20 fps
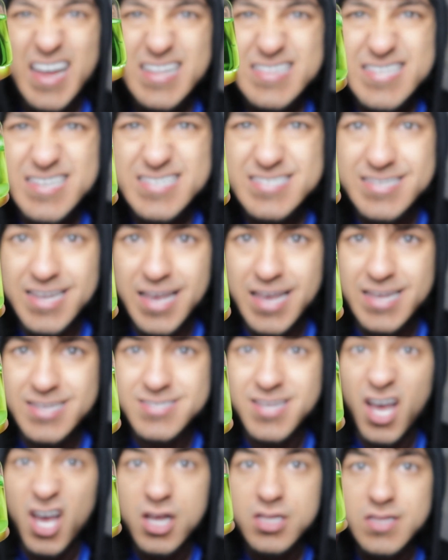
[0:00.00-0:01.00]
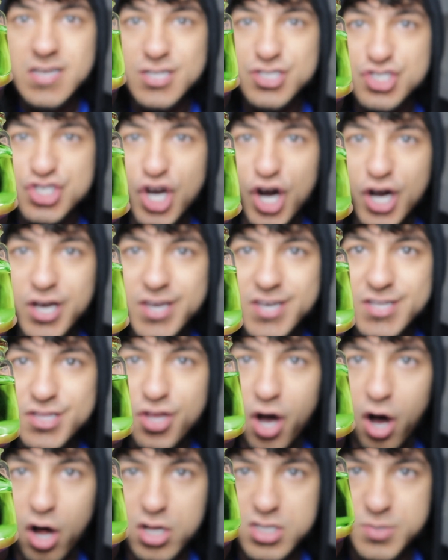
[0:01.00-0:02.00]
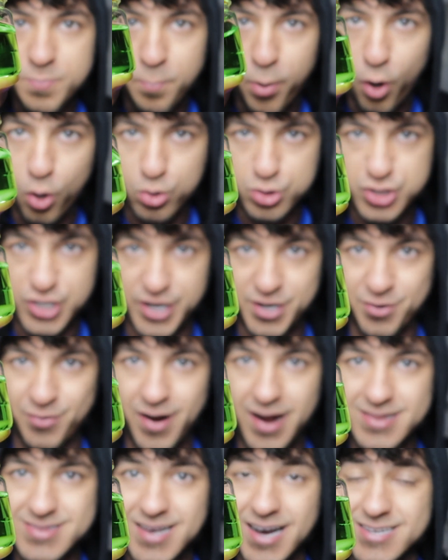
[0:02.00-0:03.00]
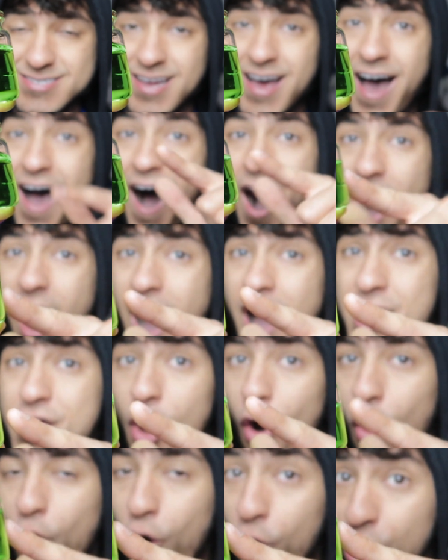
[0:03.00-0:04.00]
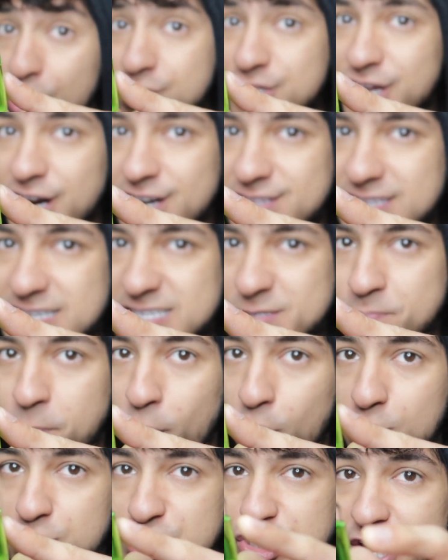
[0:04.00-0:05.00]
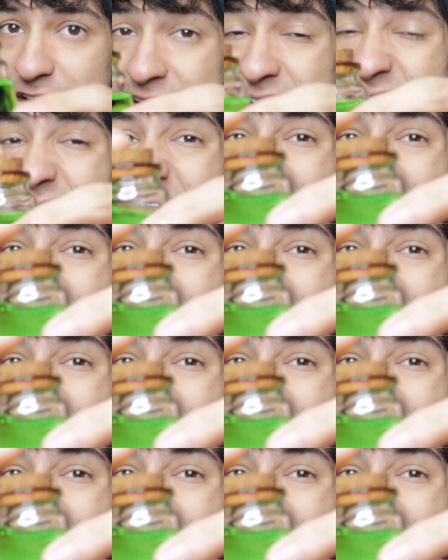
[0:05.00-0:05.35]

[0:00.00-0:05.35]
This is the Chucky Dolls potion, alright guys? I ordered this potion